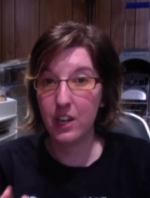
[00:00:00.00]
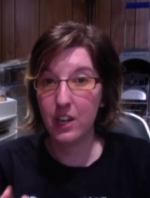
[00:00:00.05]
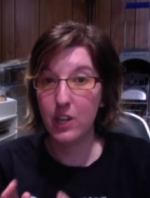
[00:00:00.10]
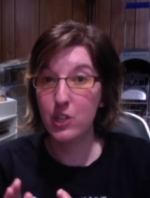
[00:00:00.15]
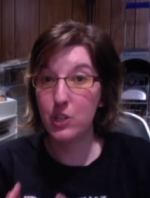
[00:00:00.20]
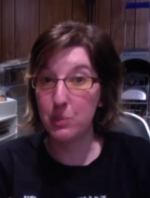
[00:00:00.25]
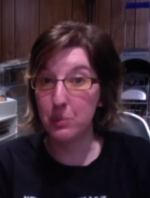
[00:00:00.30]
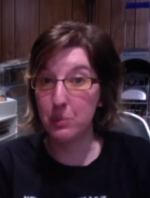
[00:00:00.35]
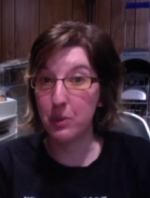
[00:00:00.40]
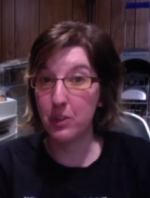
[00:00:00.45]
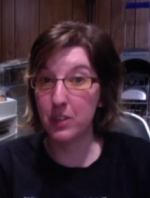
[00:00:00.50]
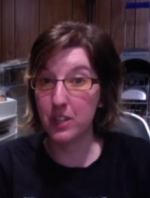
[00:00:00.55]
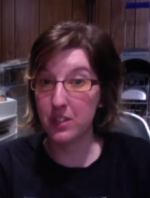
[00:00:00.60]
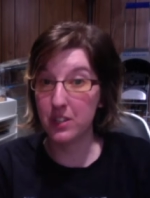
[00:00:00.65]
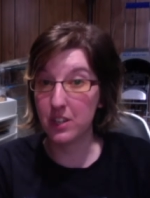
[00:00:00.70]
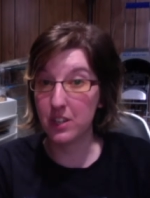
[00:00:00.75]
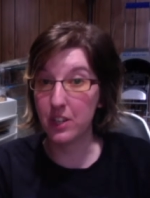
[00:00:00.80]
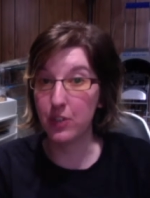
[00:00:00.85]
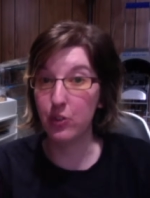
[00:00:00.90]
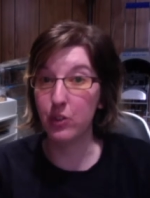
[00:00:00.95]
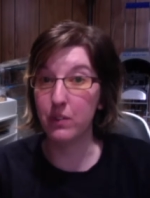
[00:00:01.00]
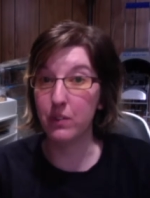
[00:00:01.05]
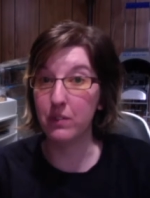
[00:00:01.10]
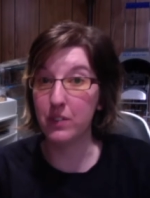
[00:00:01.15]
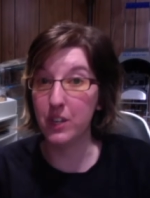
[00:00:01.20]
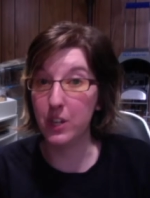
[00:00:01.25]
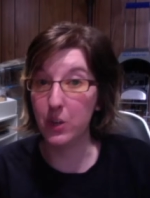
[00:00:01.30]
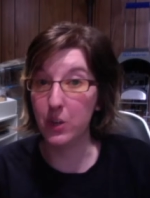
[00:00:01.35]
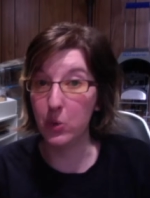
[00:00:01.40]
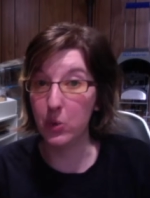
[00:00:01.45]
to put this in a
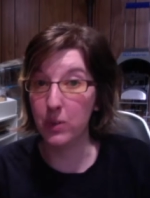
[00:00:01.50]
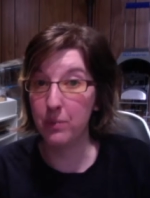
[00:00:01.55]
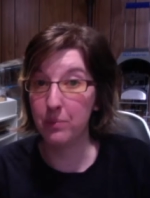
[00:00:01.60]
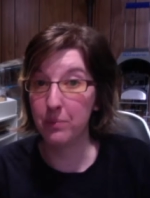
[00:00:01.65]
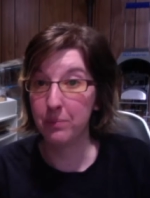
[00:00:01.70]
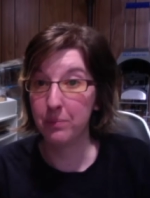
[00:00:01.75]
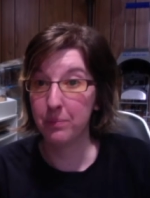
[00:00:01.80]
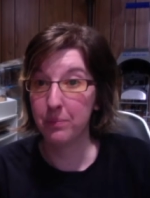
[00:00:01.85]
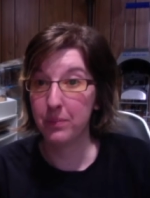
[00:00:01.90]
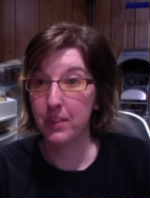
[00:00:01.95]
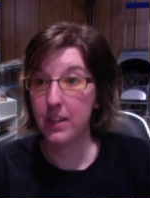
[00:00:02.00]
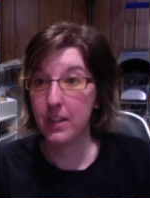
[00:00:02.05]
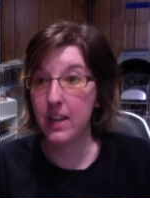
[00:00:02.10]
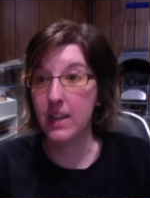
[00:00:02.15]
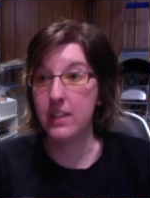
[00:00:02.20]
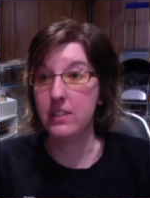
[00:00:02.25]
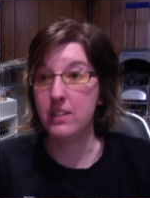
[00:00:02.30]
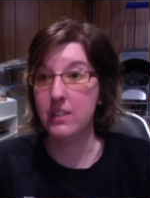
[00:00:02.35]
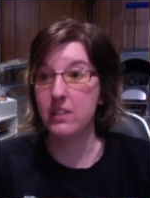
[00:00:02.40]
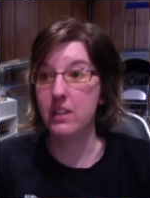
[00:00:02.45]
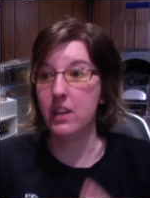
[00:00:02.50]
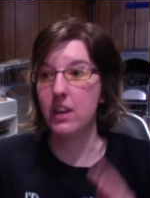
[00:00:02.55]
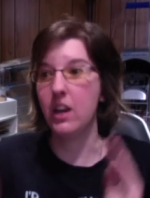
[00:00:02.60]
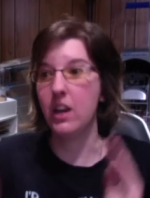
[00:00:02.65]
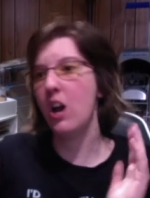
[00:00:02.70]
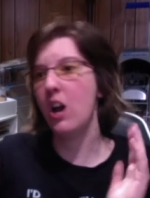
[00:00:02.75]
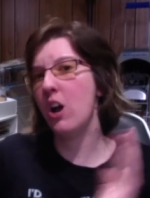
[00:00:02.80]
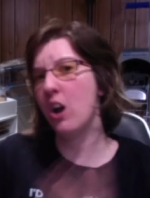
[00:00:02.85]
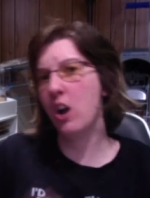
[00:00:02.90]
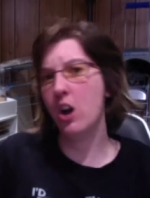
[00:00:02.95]
review and say,
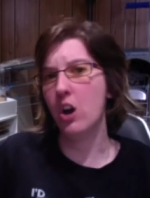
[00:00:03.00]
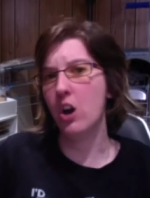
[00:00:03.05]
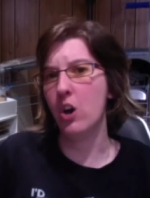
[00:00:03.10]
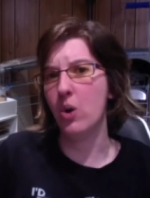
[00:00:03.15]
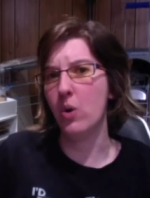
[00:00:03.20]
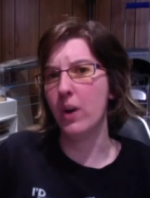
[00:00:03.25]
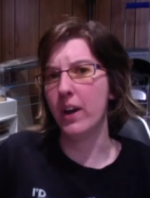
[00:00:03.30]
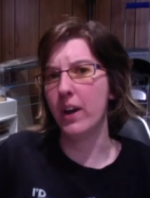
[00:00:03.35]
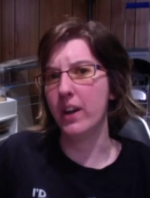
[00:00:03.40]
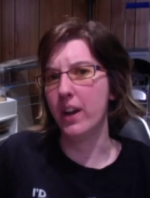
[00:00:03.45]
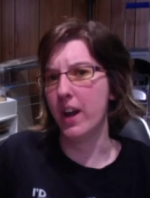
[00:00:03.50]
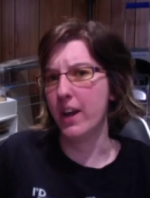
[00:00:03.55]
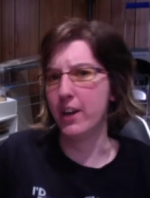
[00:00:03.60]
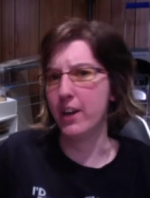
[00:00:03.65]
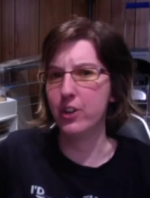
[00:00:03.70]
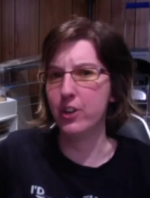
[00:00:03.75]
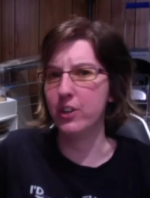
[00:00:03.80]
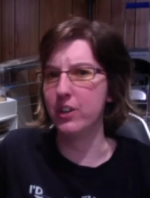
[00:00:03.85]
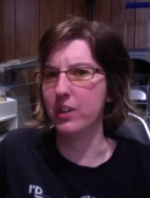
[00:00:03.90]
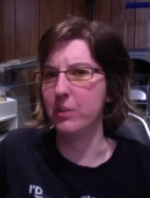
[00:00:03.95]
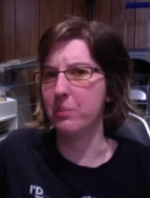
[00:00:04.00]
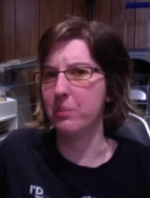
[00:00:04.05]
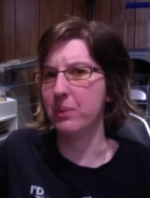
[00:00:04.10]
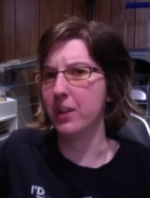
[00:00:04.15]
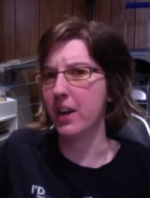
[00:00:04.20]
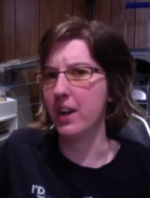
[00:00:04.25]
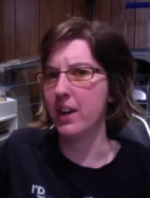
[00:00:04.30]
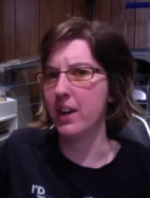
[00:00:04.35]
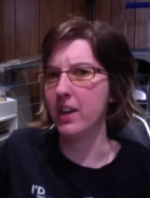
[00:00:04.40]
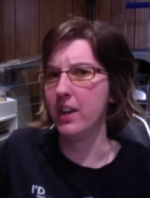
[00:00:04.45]
oh, I couldn't
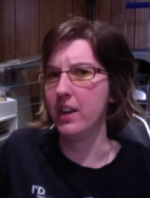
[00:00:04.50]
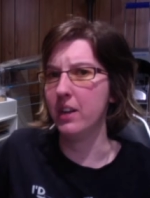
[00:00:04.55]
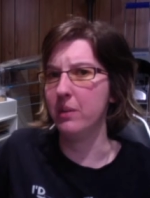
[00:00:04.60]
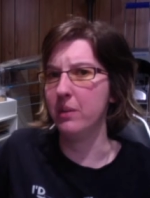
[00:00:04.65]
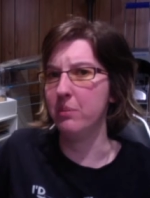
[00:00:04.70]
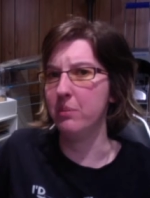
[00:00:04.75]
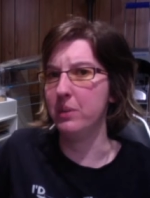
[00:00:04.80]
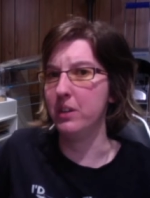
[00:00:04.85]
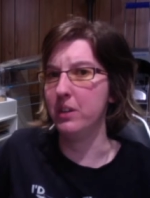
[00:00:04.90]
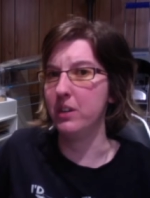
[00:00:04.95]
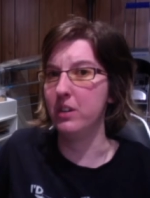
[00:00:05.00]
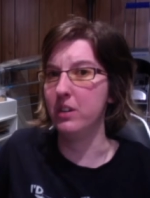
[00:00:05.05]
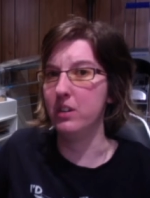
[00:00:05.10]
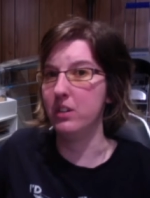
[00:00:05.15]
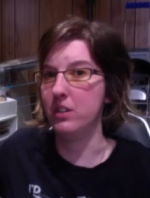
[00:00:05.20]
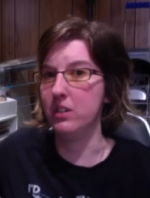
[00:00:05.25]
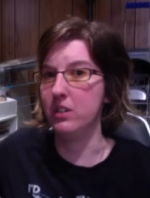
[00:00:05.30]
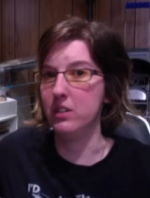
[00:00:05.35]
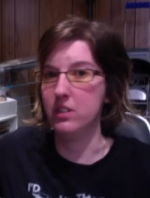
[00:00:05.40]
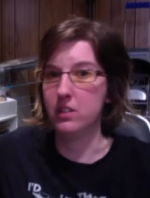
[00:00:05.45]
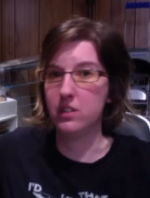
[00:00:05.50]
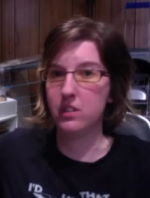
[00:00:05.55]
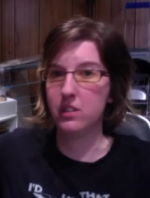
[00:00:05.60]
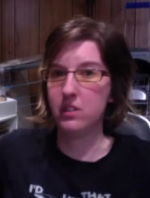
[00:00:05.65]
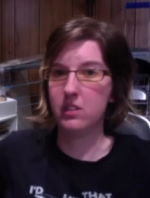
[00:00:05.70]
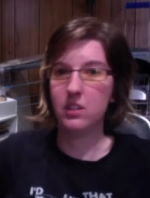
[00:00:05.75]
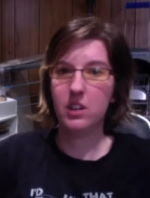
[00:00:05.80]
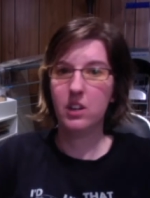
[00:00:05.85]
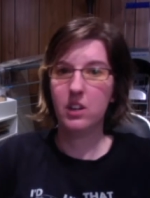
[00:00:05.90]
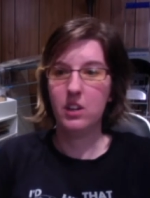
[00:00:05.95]
apply it
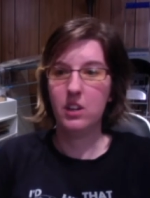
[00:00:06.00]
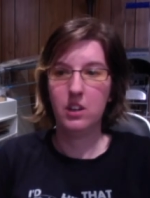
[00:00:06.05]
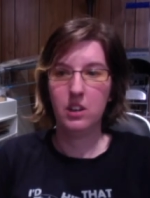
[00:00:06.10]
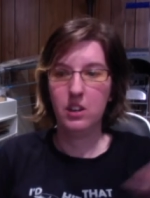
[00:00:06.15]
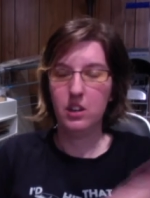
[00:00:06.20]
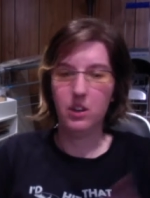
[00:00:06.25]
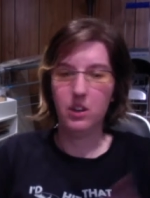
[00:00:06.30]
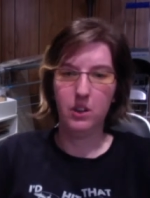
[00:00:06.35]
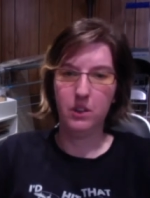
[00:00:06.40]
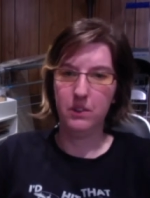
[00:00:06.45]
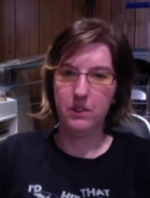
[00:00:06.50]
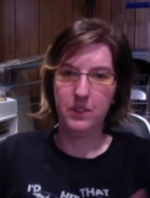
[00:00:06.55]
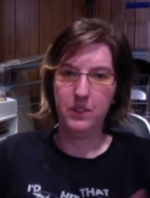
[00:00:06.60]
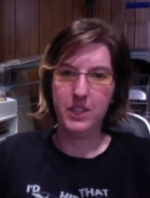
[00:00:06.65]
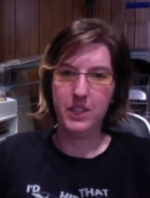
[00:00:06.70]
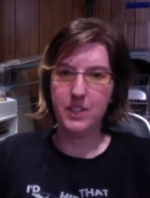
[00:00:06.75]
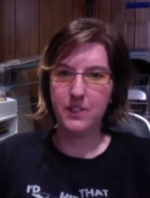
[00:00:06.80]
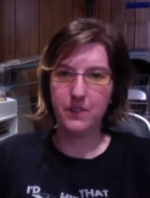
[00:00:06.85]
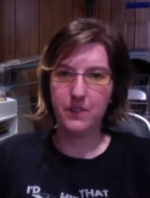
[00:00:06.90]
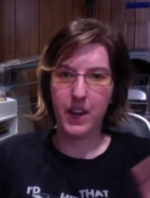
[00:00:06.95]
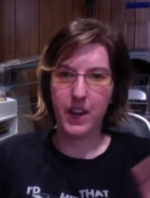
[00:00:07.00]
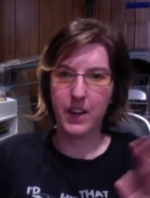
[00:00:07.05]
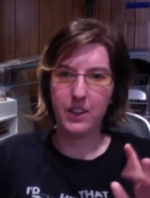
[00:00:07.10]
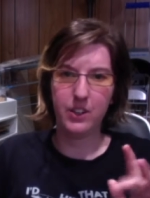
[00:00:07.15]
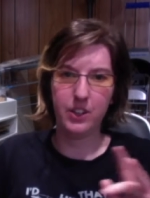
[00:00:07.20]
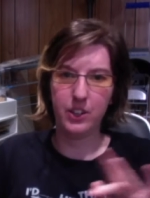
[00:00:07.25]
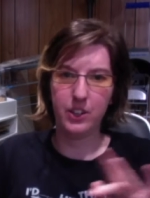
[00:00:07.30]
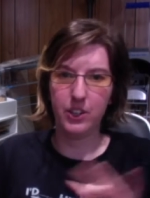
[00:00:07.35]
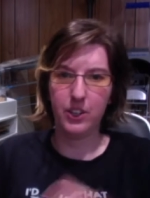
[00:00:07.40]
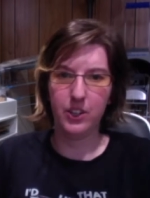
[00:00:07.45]
because of this
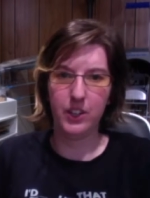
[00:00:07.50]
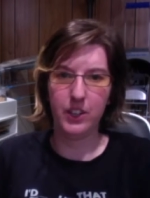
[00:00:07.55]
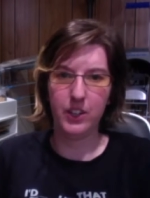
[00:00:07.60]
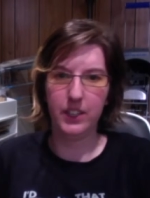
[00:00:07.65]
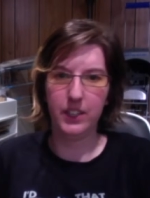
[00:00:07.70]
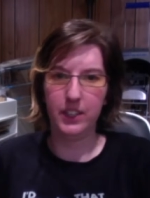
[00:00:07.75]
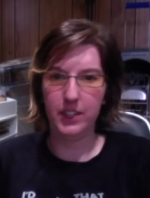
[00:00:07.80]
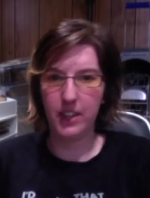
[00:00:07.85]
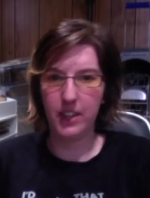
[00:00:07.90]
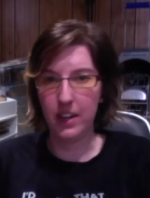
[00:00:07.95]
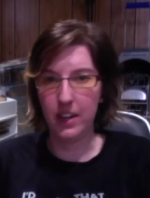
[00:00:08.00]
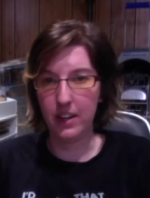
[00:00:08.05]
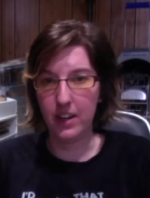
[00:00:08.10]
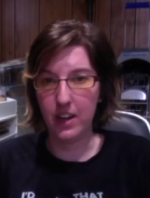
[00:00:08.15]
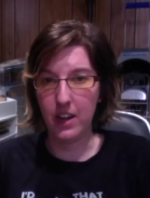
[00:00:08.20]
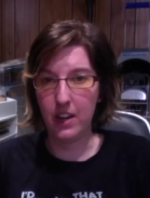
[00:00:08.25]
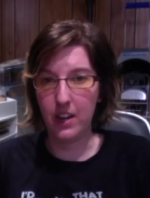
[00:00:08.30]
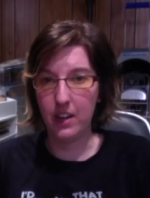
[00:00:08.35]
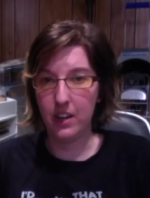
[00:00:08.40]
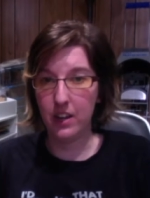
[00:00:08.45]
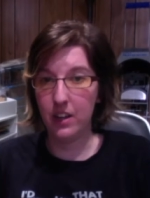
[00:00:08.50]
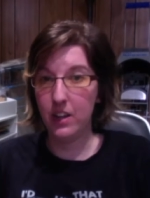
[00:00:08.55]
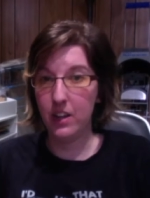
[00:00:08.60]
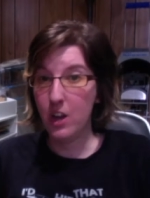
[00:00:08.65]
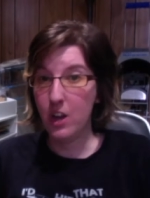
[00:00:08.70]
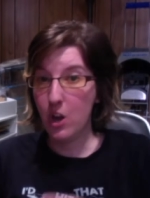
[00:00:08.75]
factor and yada yada,